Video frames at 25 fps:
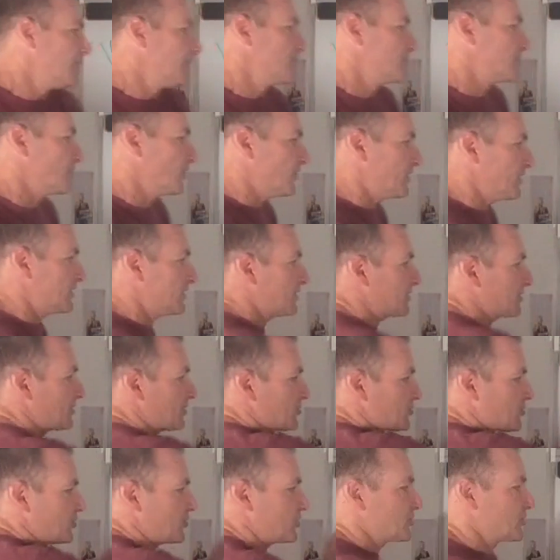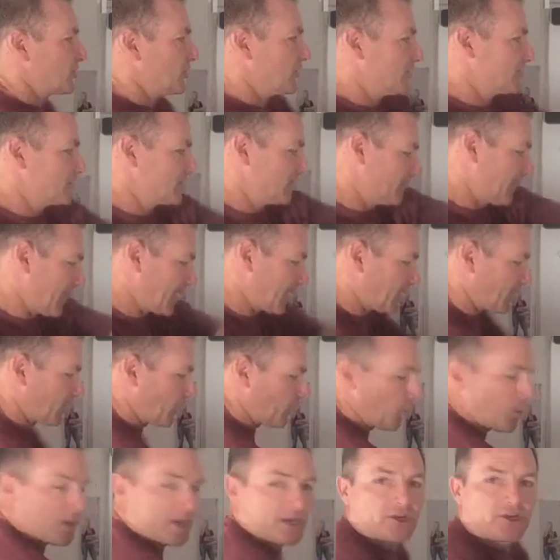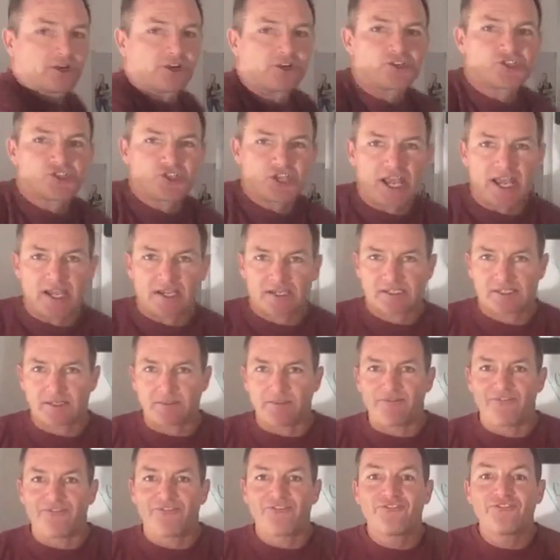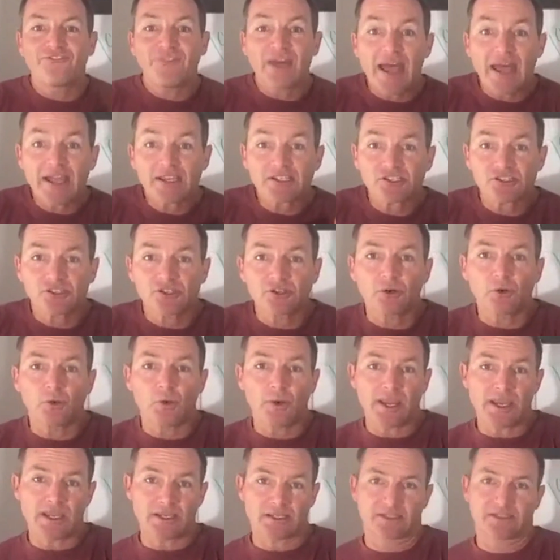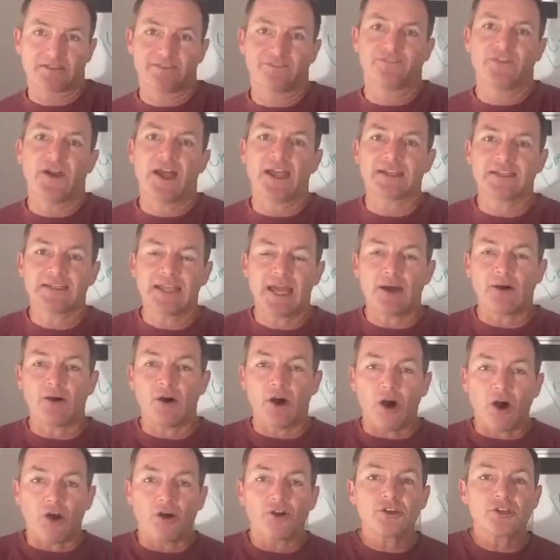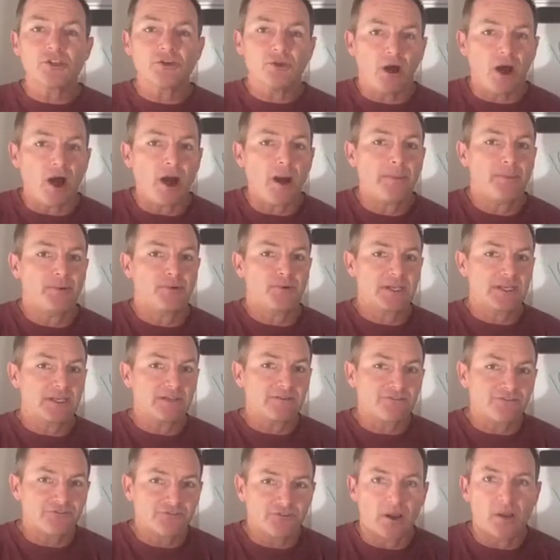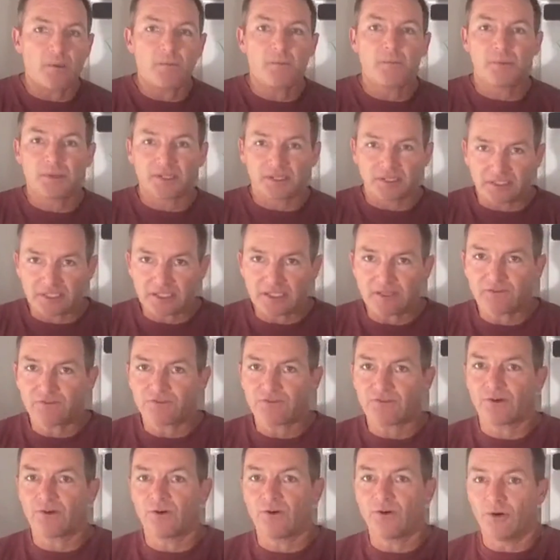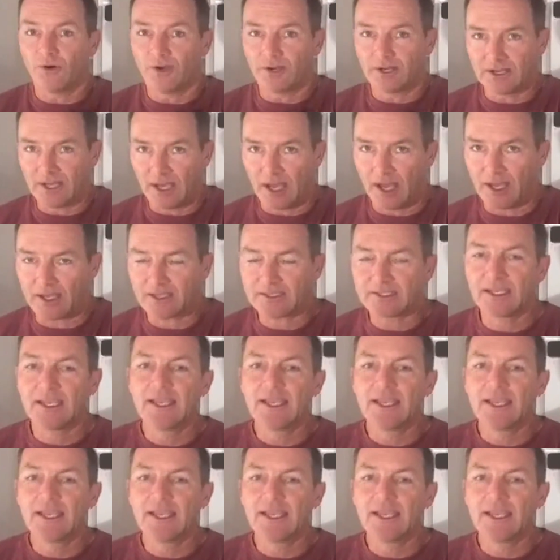So this is just sort of some like quicker checks, some faster ways to find out, are you operating from belief or not?